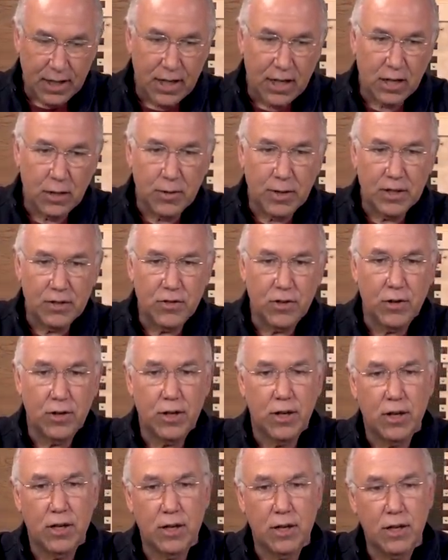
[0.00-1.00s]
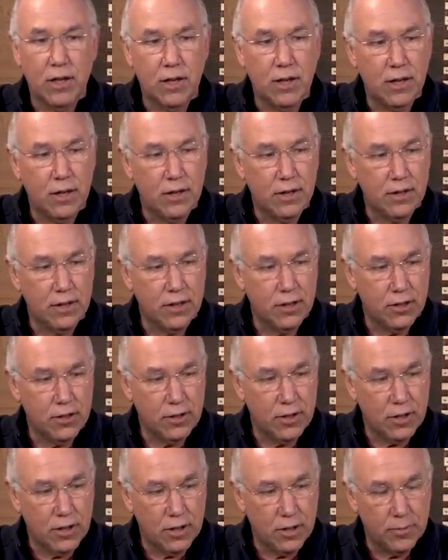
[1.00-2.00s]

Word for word: Anyway, so you know,